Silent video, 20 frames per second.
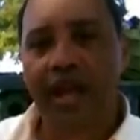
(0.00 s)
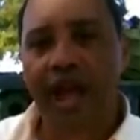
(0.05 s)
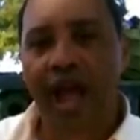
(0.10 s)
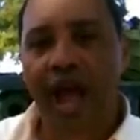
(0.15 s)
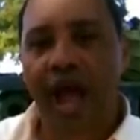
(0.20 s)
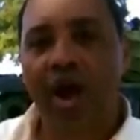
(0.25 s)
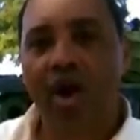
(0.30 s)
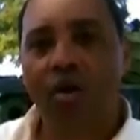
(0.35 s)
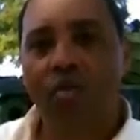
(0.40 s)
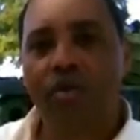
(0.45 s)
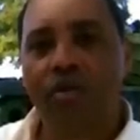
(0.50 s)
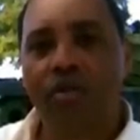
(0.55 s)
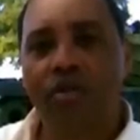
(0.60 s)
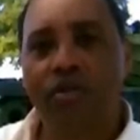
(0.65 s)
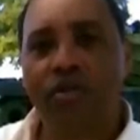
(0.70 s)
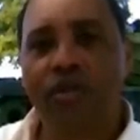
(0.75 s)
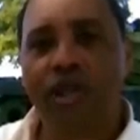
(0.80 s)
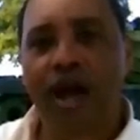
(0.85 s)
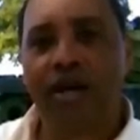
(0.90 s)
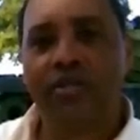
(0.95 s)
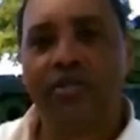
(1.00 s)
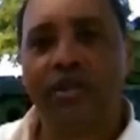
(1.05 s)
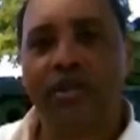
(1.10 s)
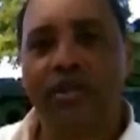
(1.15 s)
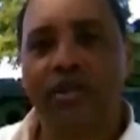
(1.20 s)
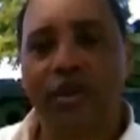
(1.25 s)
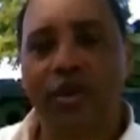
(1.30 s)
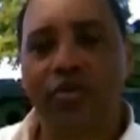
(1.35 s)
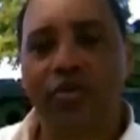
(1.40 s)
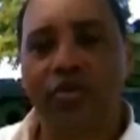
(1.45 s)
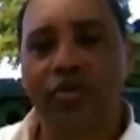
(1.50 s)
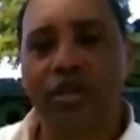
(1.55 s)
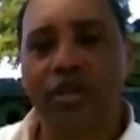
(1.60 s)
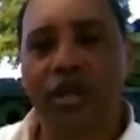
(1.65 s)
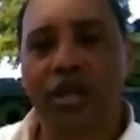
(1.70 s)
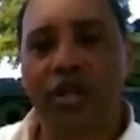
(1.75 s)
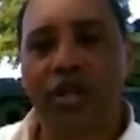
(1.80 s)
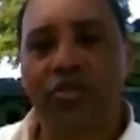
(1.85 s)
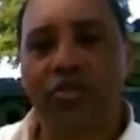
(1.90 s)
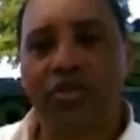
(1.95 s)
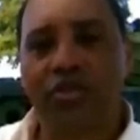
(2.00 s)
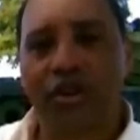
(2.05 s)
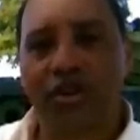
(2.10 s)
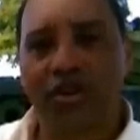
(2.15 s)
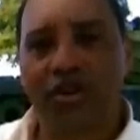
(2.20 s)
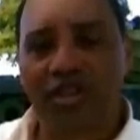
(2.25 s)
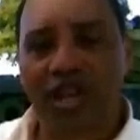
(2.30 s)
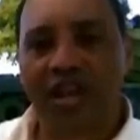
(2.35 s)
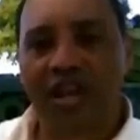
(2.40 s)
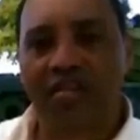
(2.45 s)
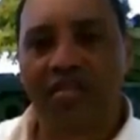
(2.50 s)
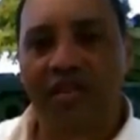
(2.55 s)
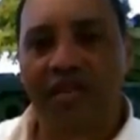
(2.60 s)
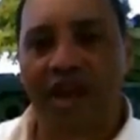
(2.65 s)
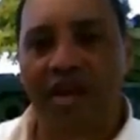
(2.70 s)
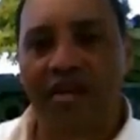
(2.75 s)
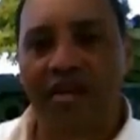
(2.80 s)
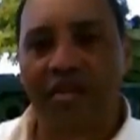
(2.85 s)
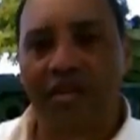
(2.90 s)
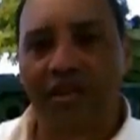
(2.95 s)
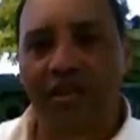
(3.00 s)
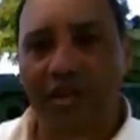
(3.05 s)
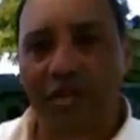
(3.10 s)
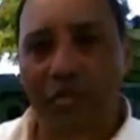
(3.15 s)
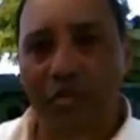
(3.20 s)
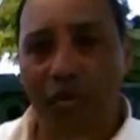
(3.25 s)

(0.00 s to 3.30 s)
I hope in 2013 you start to take advantage of these